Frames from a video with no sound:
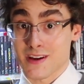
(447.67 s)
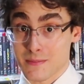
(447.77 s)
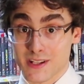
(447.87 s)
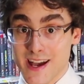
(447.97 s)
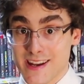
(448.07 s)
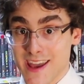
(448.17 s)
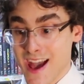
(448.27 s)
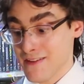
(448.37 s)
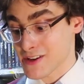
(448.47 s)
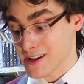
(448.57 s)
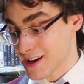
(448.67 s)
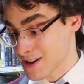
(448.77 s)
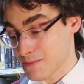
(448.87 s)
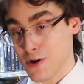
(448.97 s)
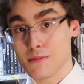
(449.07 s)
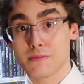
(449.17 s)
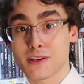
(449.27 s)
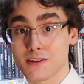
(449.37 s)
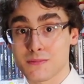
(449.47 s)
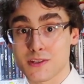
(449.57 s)
I'm glad I have it, and I'm
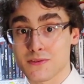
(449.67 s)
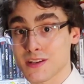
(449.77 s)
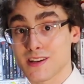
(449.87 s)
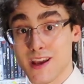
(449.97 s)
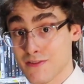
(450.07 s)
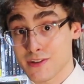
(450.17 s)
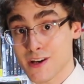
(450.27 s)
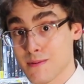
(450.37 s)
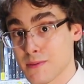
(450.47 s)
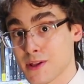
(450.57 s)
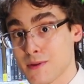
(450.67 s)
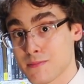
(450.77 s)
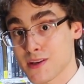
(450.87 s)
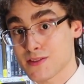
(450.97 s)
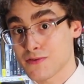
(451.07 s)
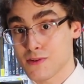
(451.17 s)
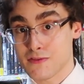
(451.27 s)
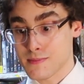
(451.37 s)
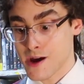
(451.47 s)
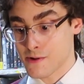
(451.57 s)
probably going to be using it every time I play my PS4
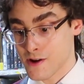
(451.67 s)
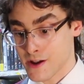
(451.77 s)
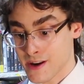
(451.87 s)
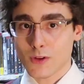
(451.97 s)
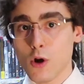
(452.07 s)
from now on.